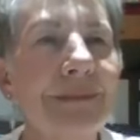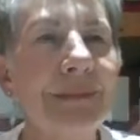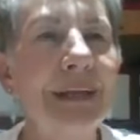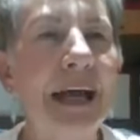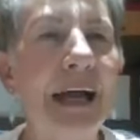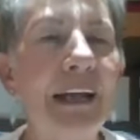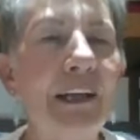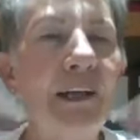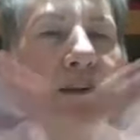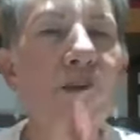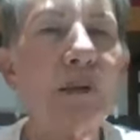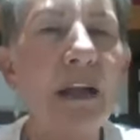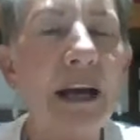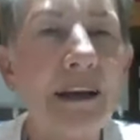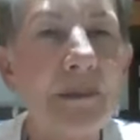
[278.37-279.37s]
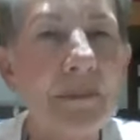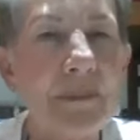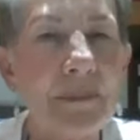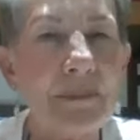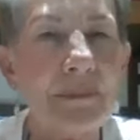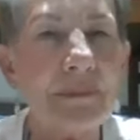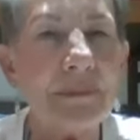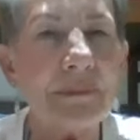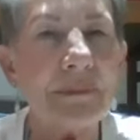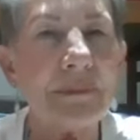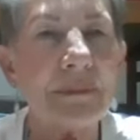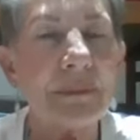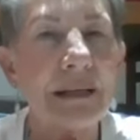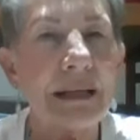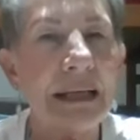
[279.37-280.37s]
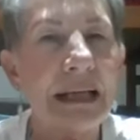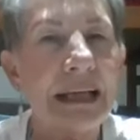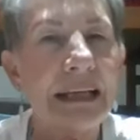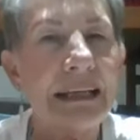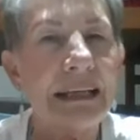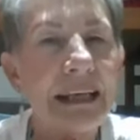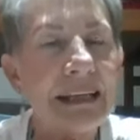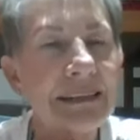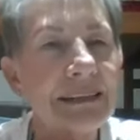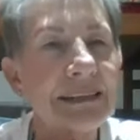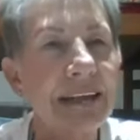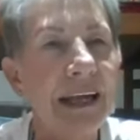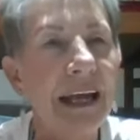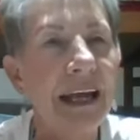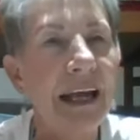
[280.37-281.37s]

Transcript: Hallelujah. Yes,